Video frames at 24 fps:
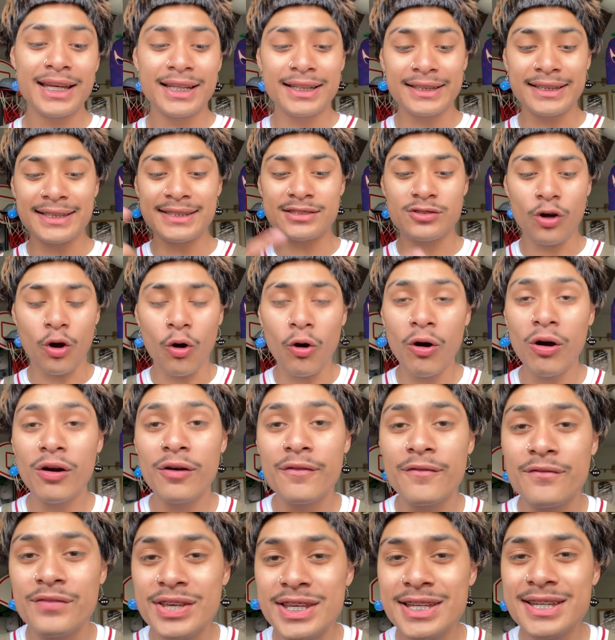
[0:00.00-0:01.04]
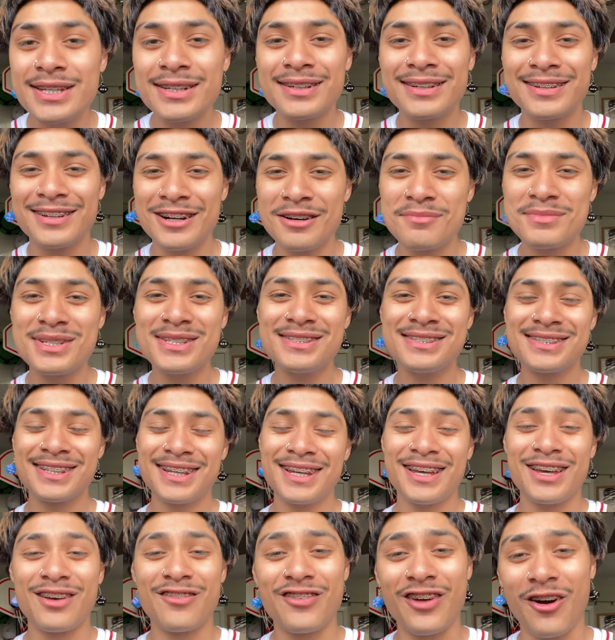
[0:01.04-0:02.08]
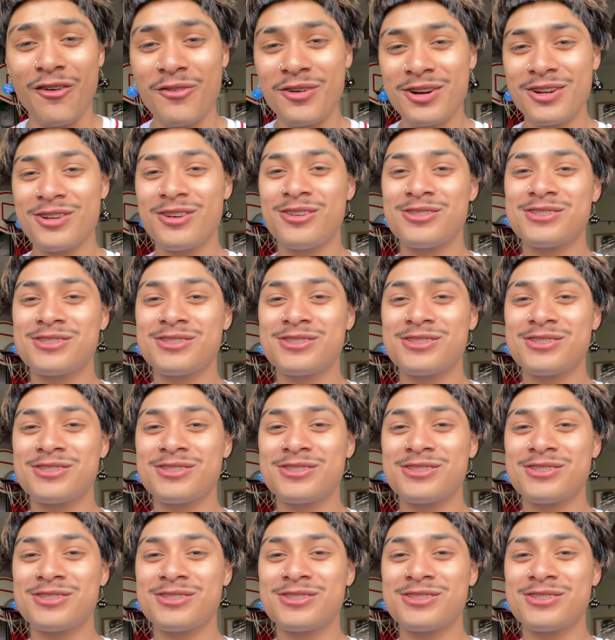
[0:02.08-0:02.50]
These are vegan gummies. If y'all want to go